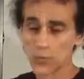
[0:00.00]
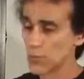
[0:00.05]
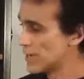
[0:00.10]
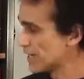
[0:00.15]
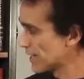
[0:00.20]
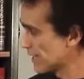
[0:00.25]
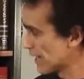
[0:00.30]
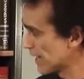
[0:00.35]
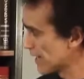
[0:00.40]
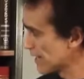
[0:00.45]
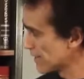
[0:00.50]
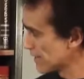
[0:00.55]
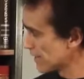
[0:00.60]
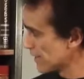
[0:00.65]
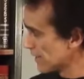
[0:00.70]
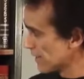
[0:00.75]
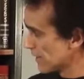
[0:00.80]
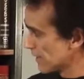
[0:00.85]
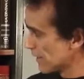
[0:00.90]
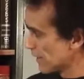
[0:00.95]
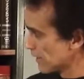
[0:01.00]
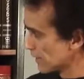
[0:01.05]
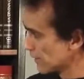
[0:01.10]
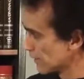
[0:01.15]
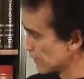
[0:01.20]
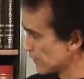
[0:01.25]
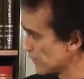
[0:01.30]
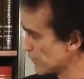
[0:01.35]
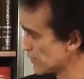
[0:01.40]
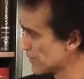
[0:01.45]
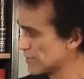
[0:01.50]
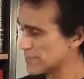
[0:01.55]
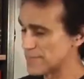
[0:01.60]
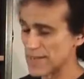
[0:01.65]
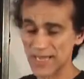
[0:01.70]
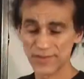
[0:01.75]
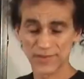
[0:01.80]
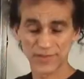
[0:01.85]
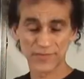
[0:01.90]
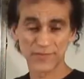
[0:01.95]
We can learn
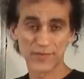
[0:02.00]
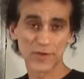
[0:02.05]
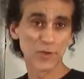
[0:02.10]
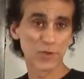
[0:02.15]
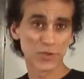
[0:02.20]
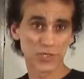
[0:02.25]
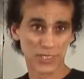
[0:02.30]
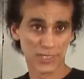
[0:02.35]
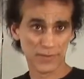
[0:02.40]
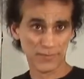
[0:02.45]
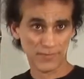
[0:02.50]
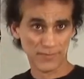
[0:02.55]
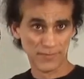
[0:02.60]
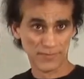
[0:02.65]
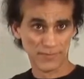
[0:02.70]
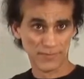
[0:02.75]
about the future,